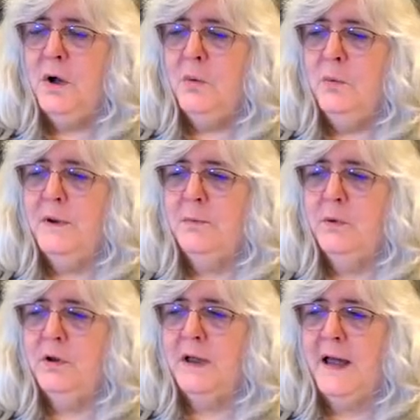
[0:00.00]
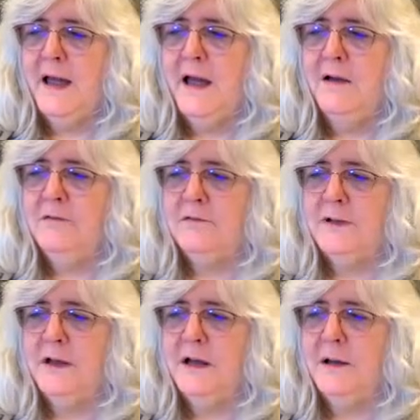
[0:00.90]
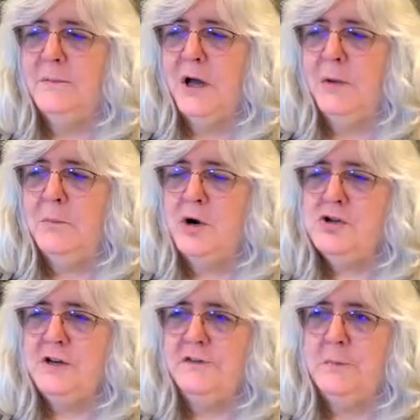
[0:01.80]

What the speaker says: we will have a Margie's